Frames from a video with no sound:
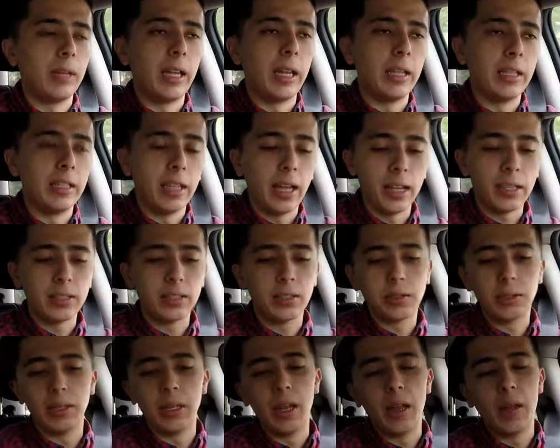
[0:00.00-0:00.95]
and
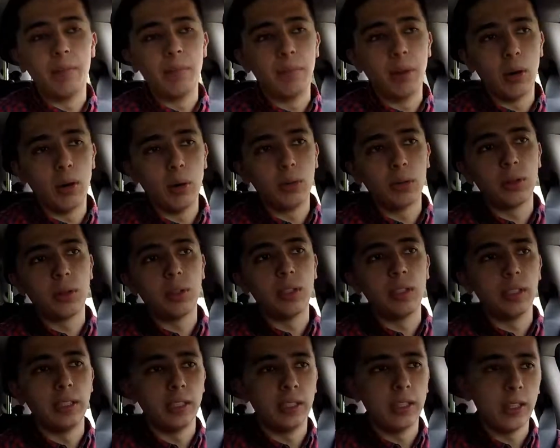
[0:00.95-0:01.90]
that's both
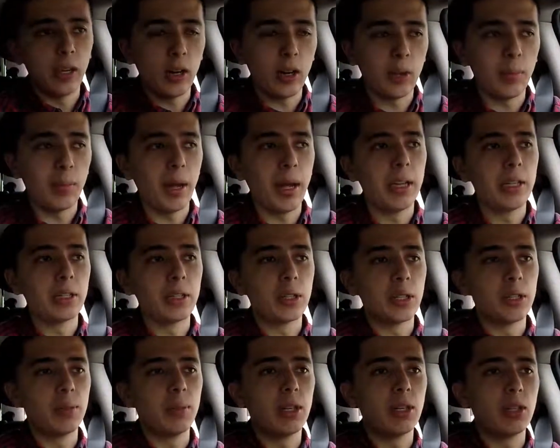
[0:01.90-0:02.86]
in the automatic
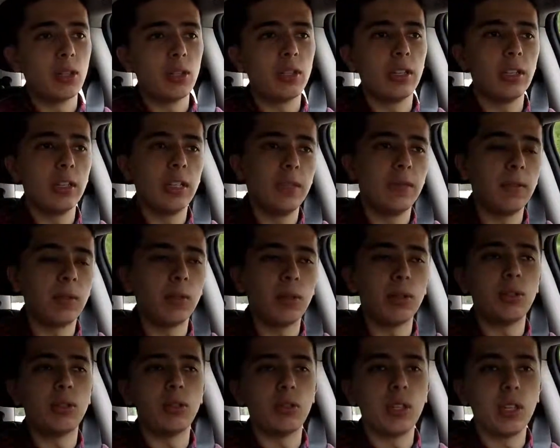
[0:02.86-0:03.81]
transmission, and even
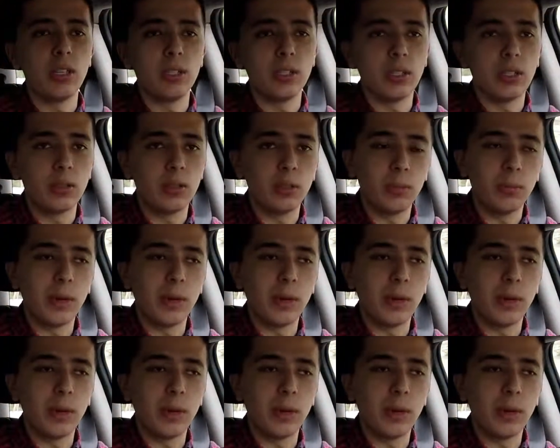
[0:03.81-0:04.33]
when you change it to